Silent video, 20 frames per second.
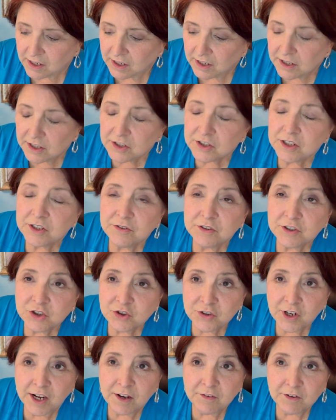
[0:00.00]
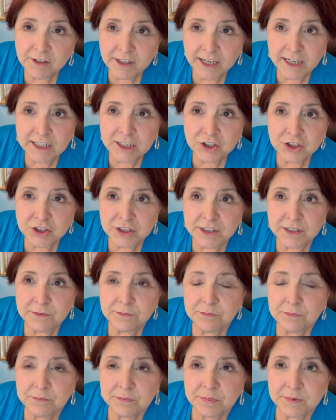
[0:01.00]
So a travel
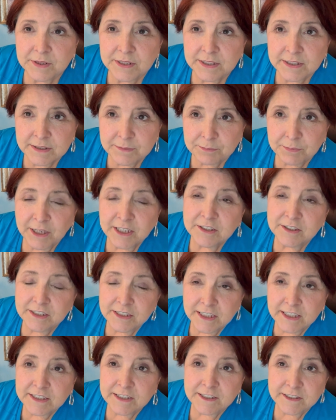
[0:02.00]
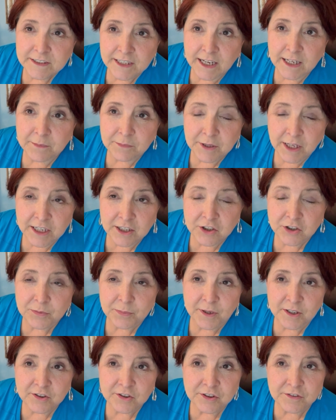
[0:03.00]
agent basically does the same thing as a
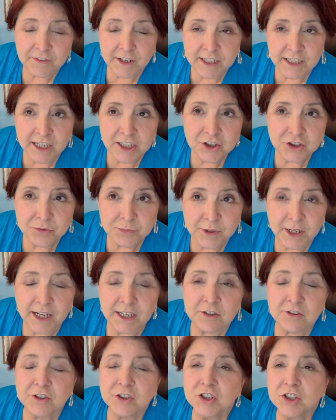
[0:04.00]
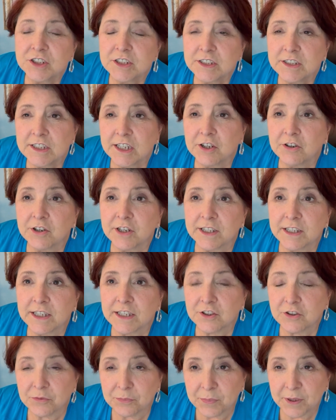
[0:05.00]
personal vacation planner. It's just that they're an
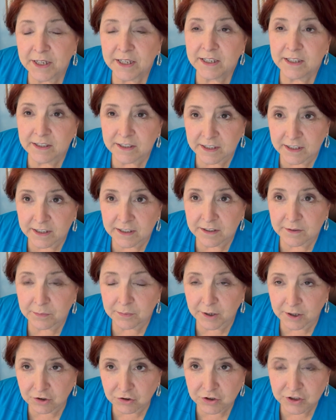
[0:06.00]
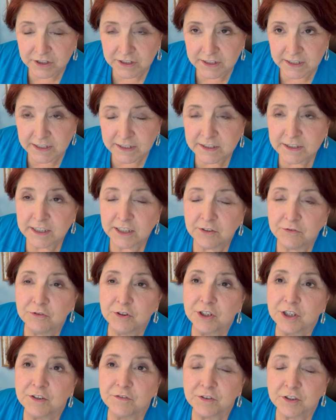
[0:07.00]
independent person. Instead of
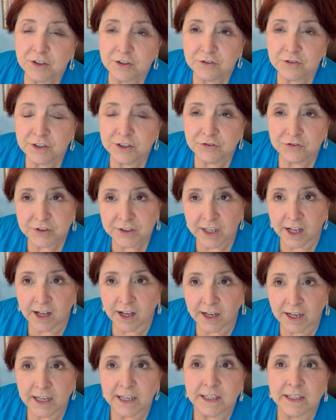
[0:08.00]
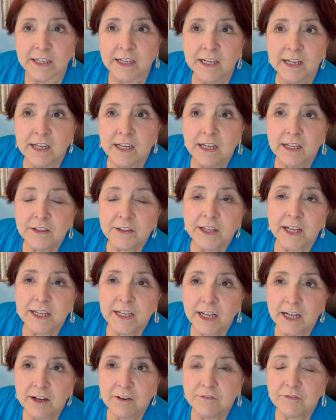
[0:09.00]
working for the cruise line, they
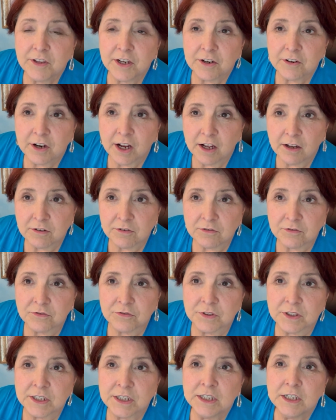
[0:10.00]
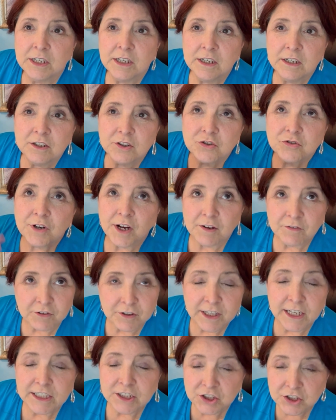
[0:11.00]
have their own
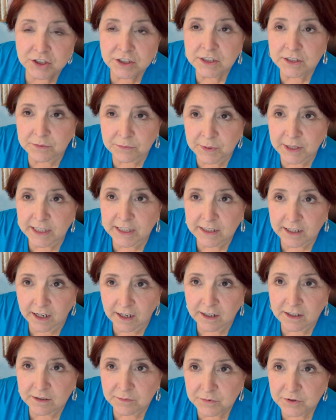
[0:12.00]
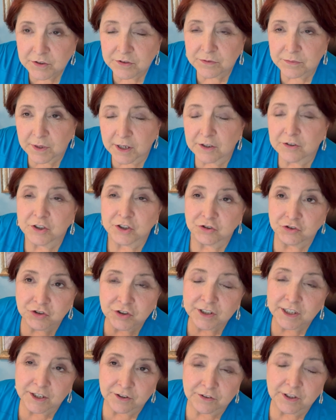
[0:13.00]
travel agency many times, or
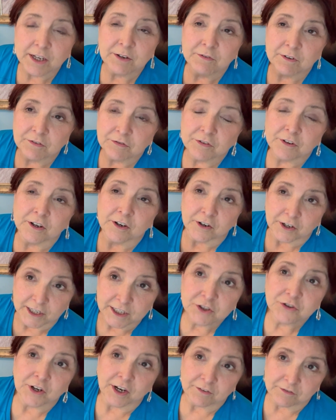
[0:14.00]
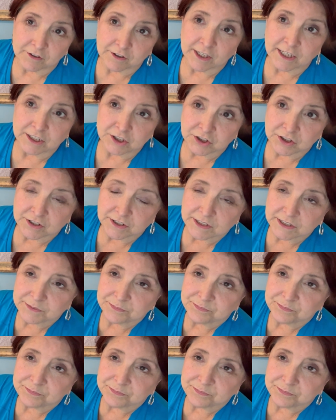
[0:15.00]
usually, or they work for our travel agency.